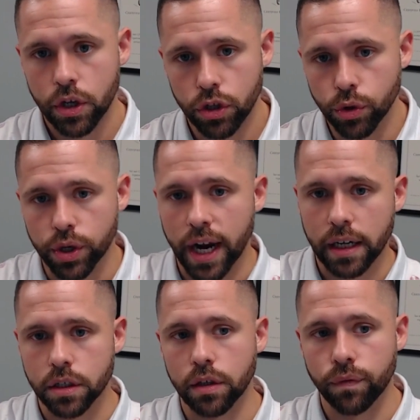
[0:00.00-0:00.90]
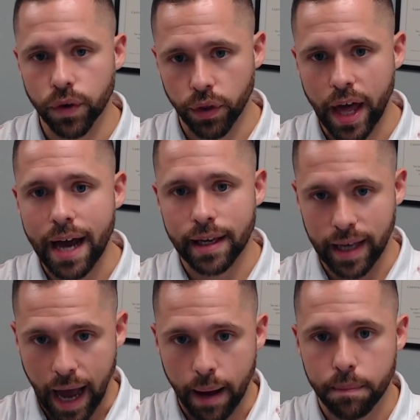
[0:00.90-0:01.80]
you can actually fill that
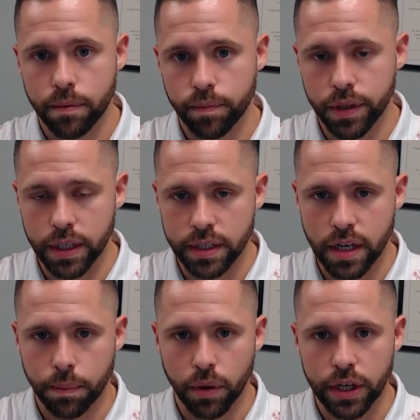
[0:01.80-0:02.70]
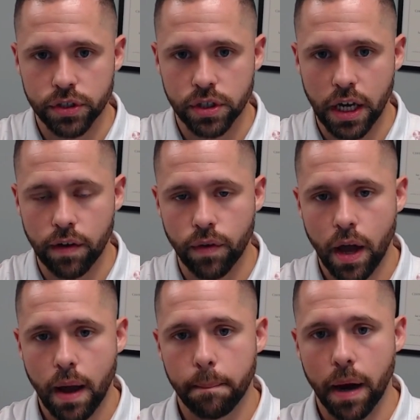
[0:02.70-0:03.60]
gap in the example I just gave
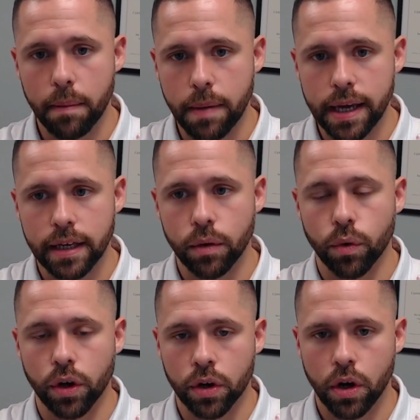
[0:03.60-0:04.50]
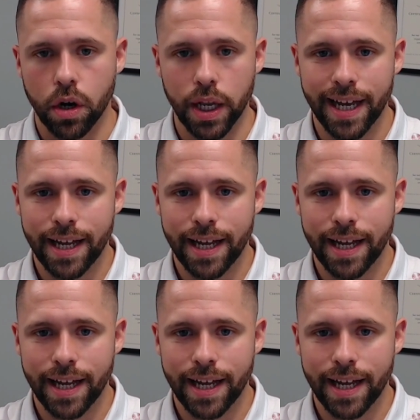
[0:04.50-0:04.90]
by making what are called